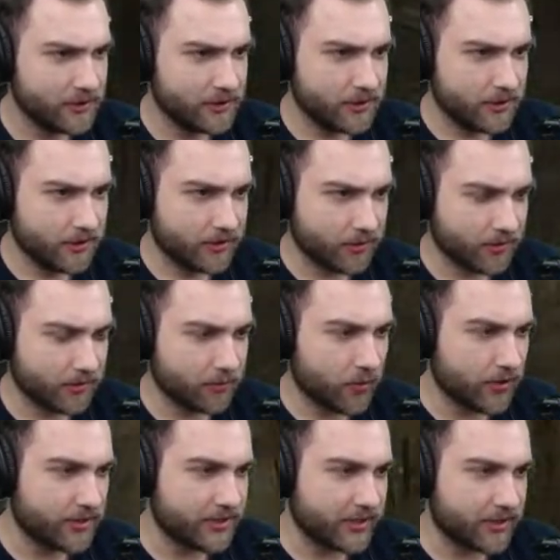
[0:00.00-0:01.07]
So some
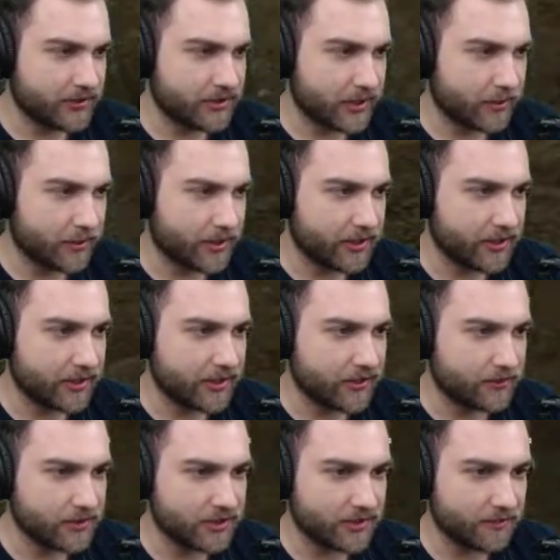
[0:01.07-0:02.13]
more downtime right here as
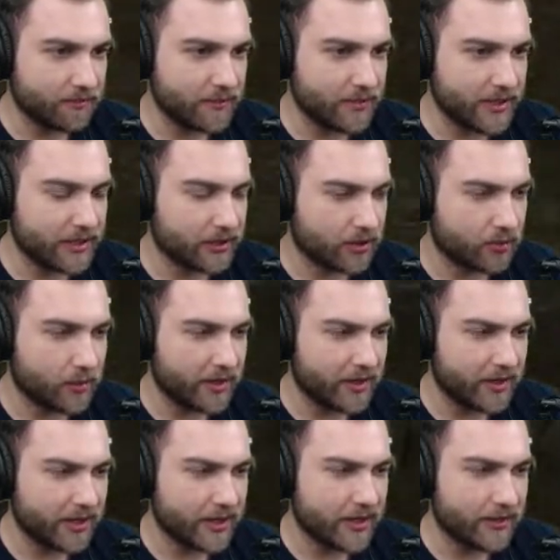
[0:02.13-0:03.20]
we just make our way
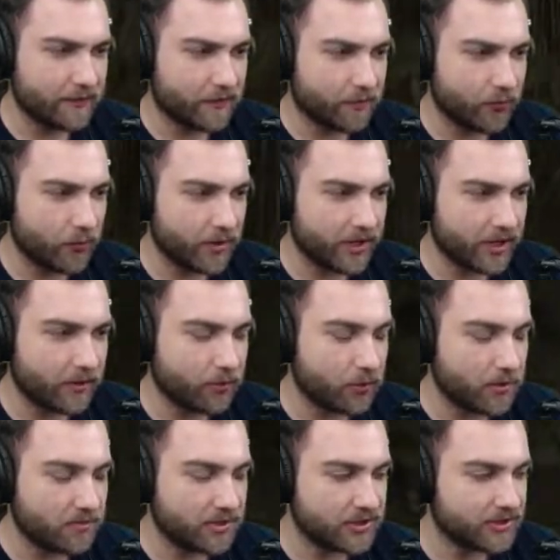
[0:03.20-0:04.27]
there from point A to
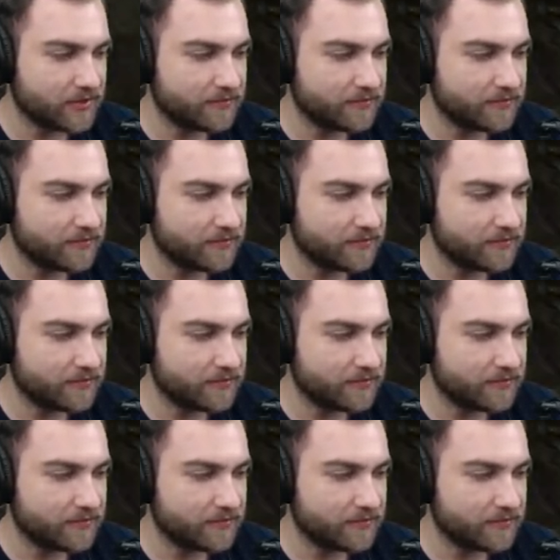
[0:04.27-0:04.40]
point B.